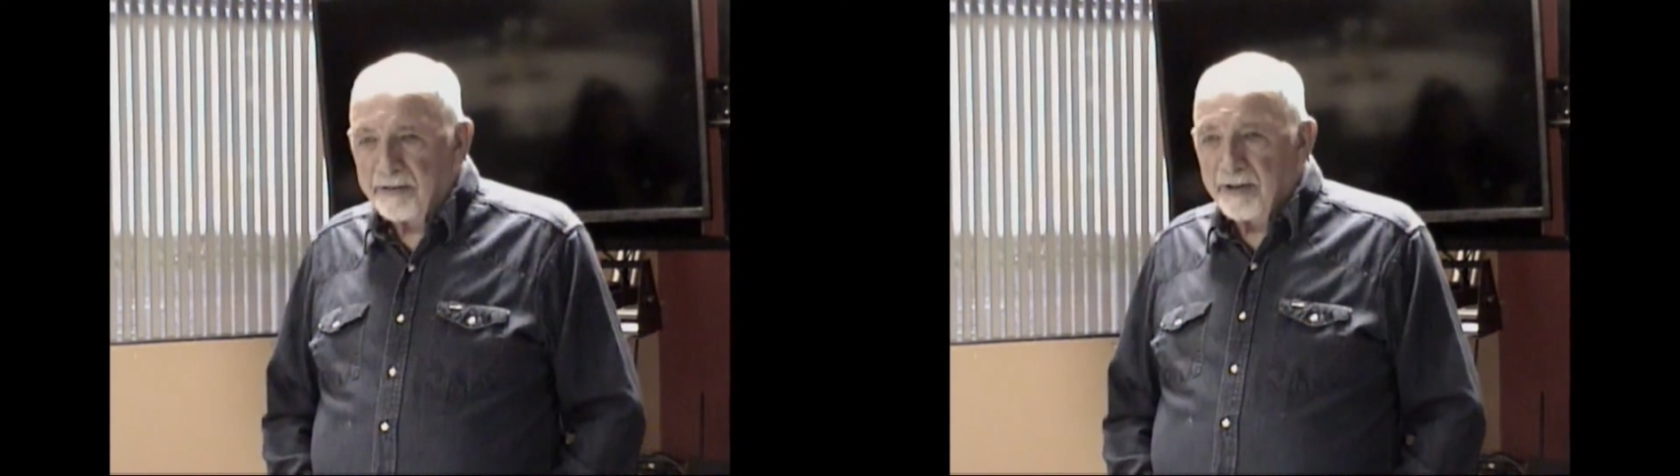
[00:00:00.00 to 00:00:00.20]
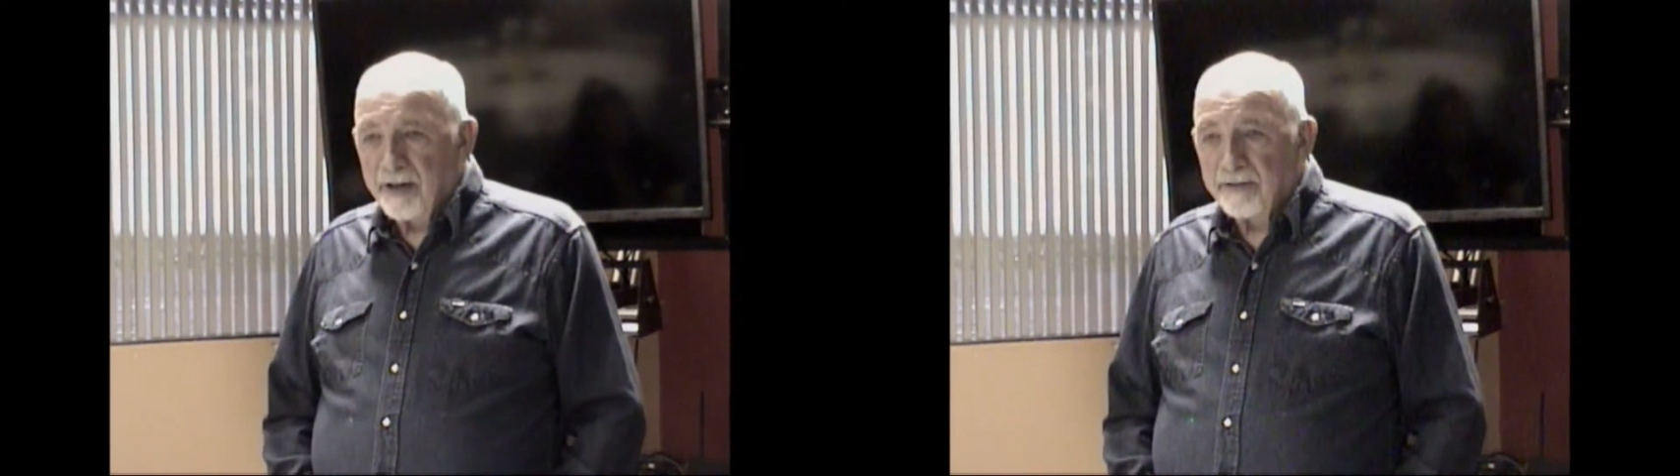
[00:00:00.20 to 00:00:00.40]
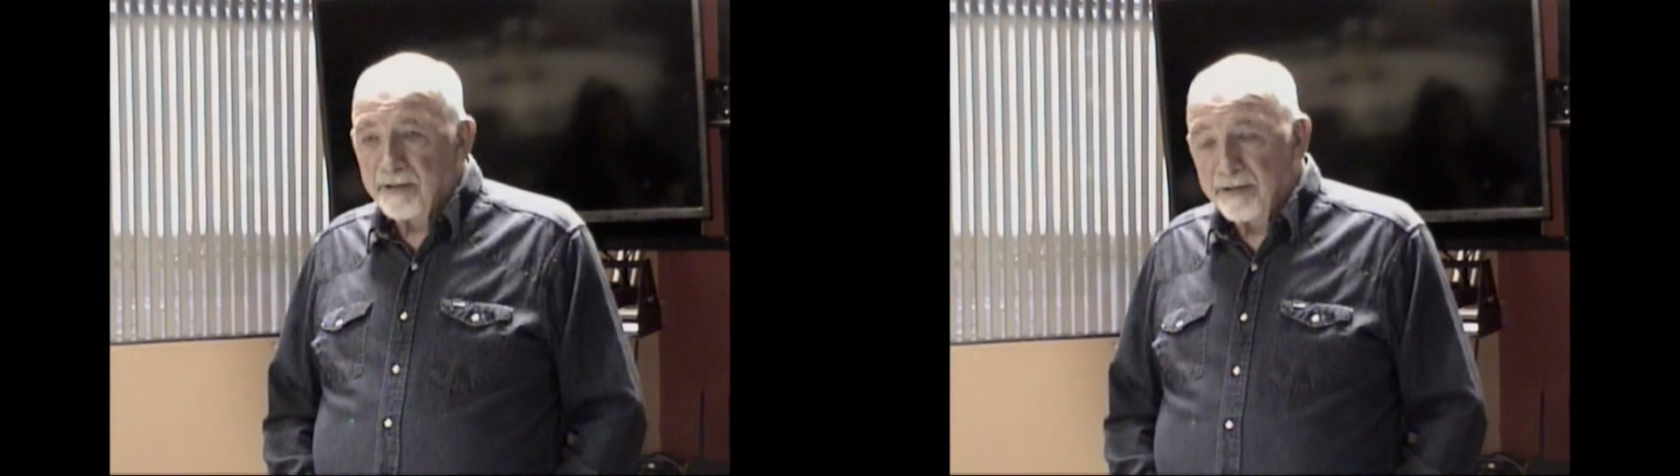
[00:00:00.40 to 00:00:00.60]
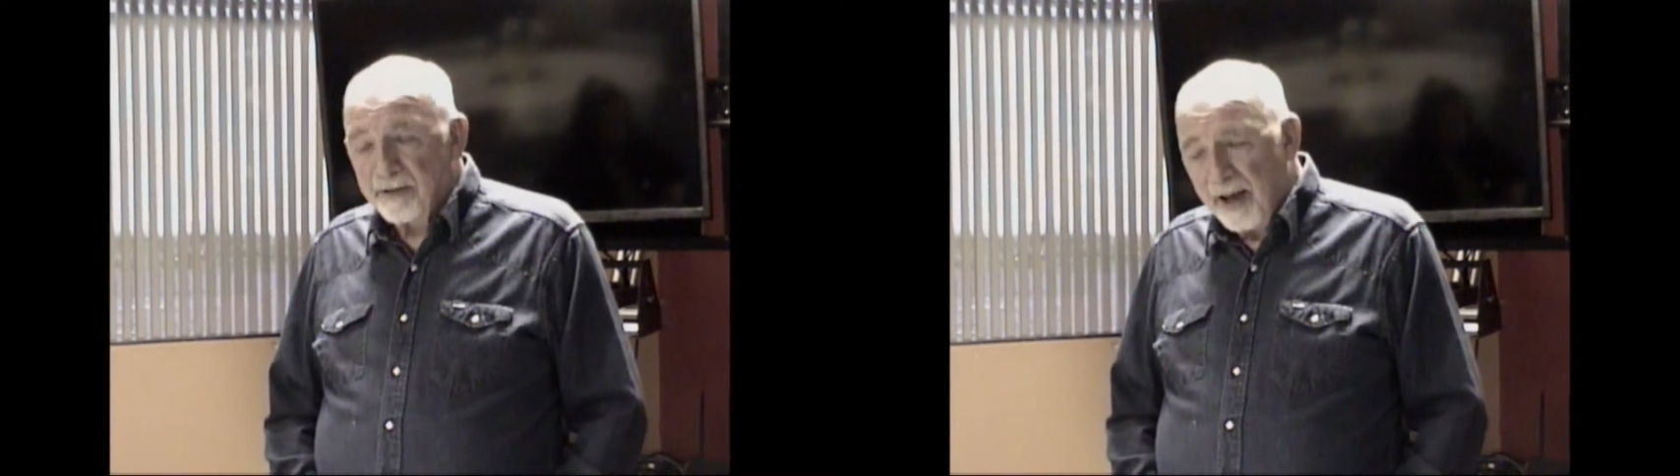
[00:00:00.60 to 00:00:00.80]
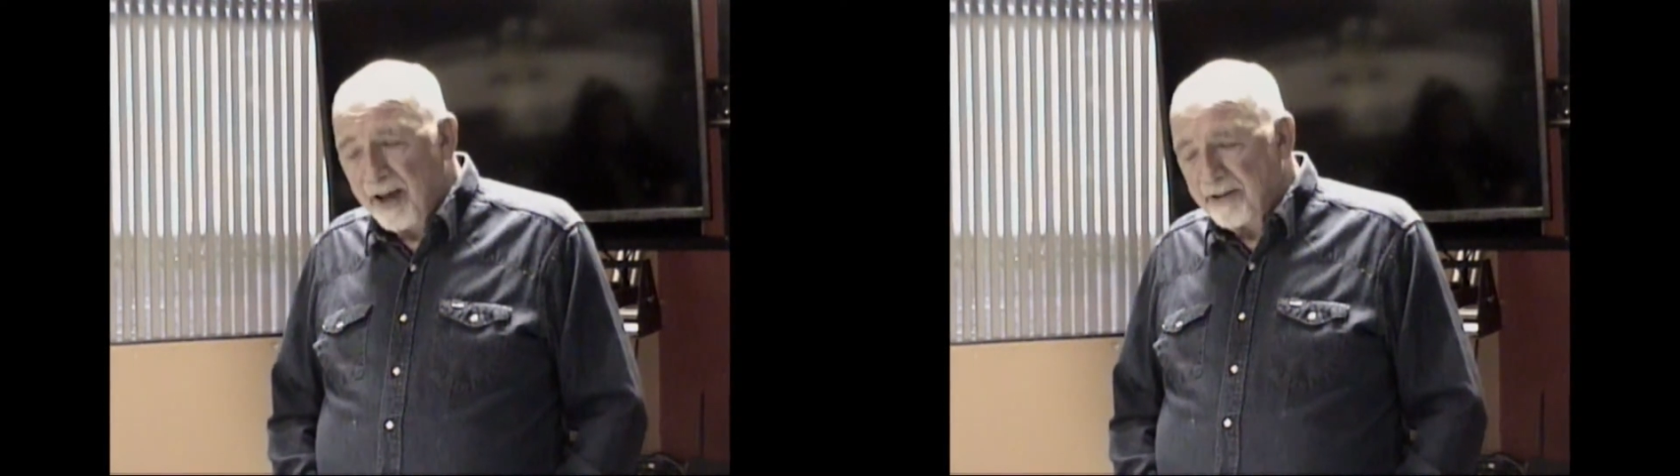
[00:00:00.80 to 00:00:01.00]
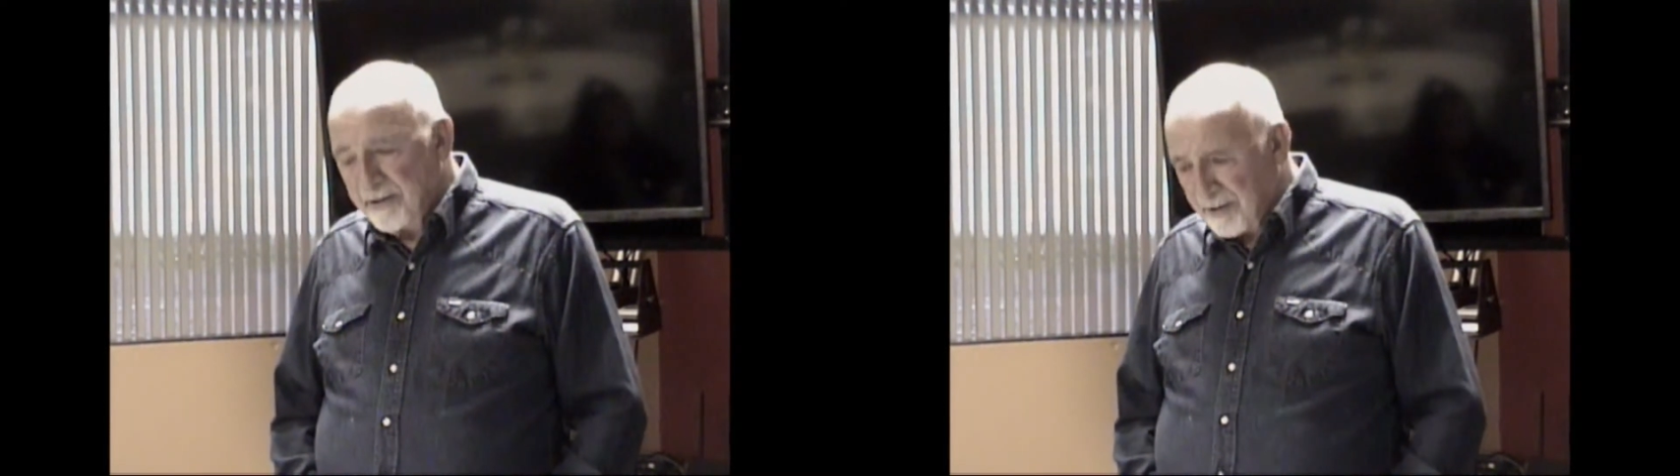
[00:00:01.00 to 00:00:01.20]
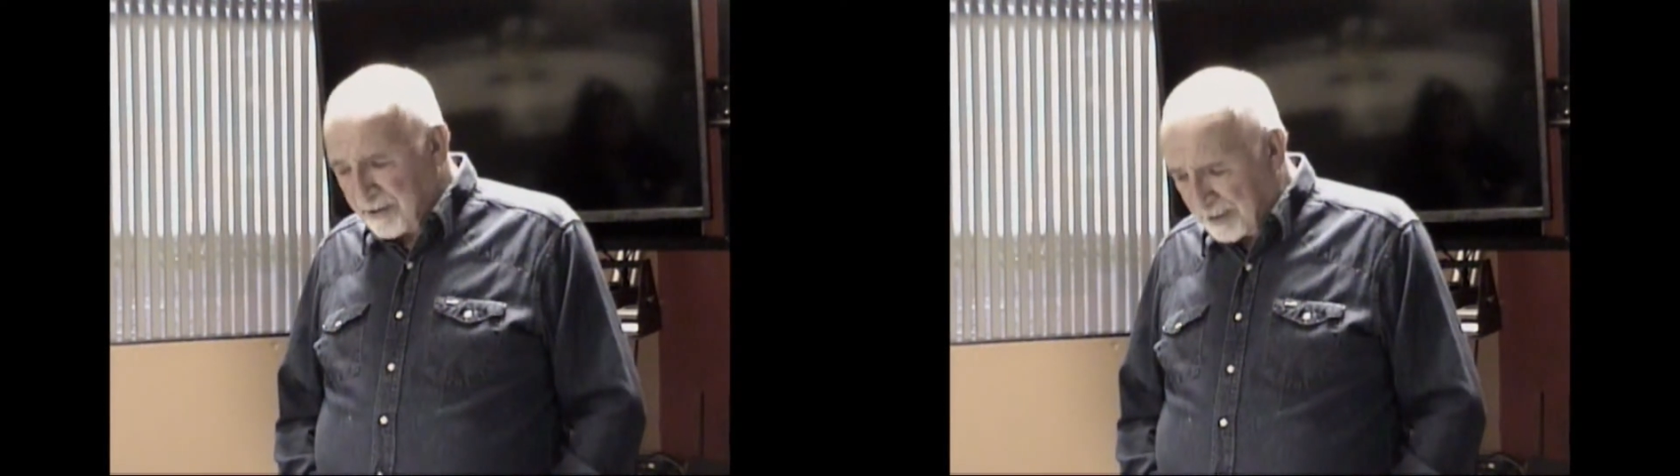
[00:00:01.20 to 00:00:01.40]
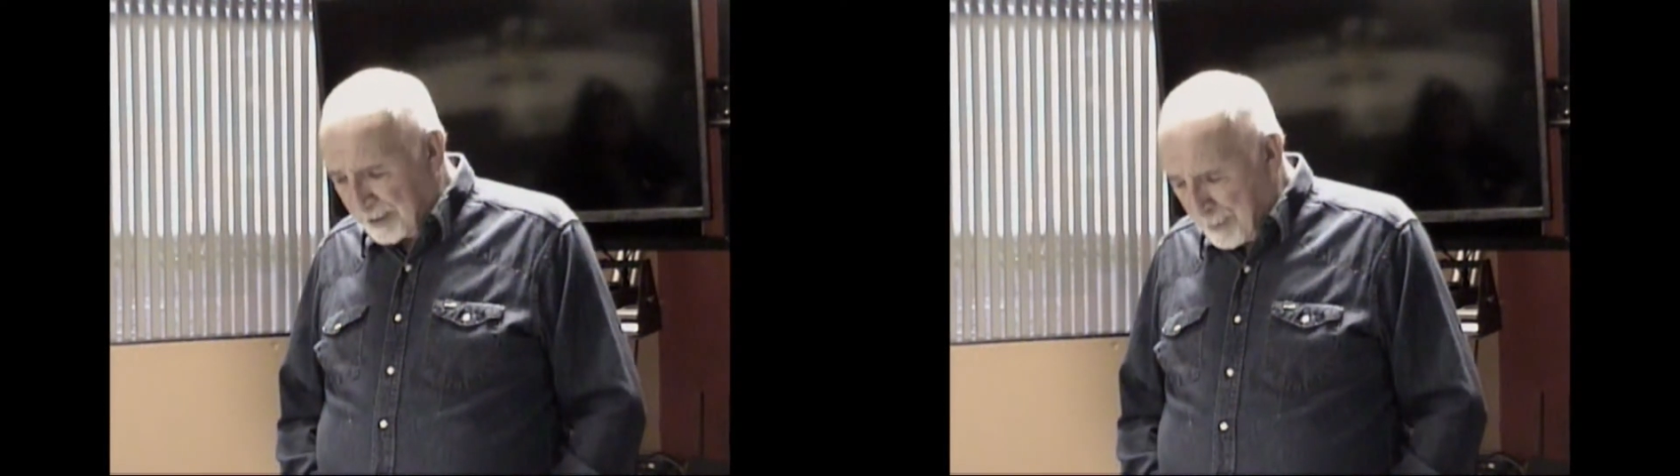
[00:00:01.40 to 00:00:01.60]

and I says, yeah, you know,